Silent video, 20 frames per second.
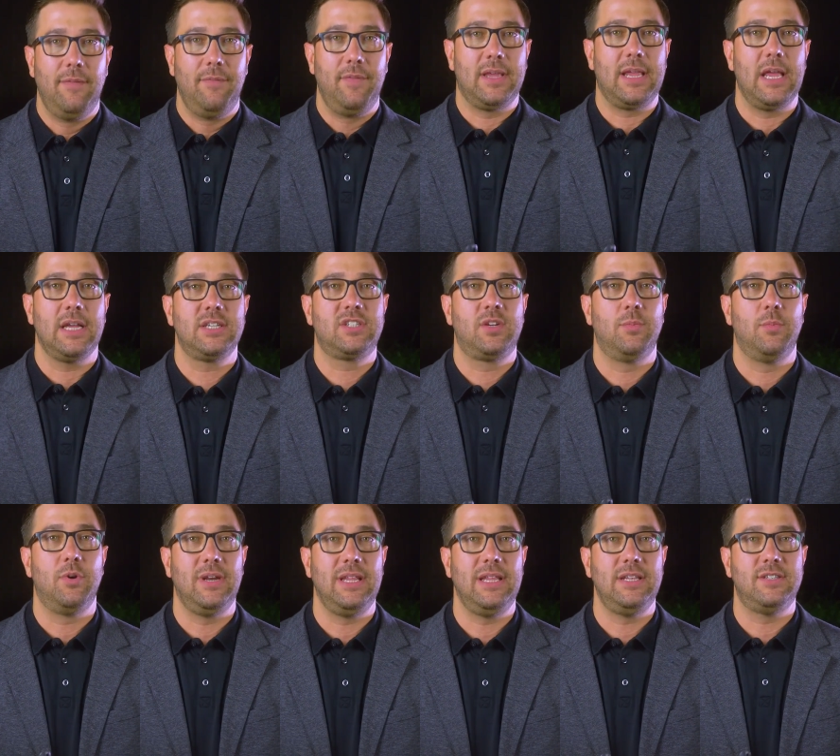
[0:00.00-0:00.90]
The
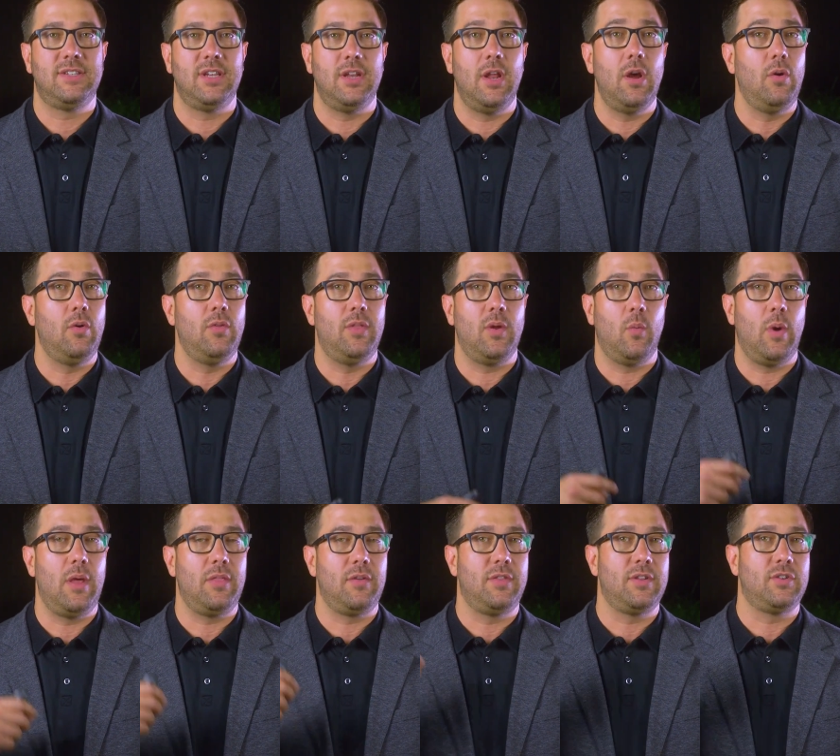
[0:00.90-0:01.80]
customer needs to know that
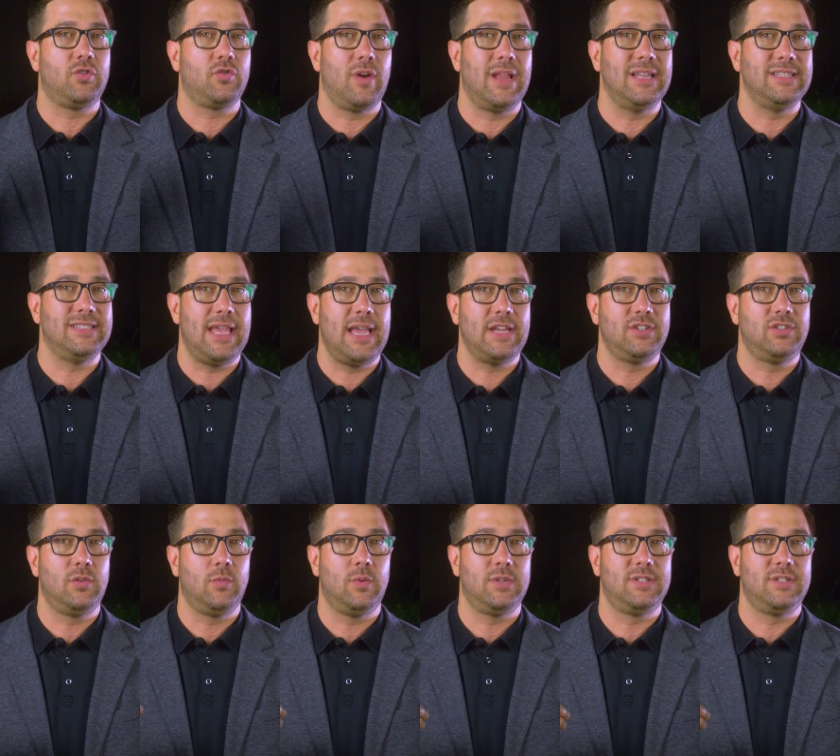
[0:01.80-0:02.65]
whether the transaction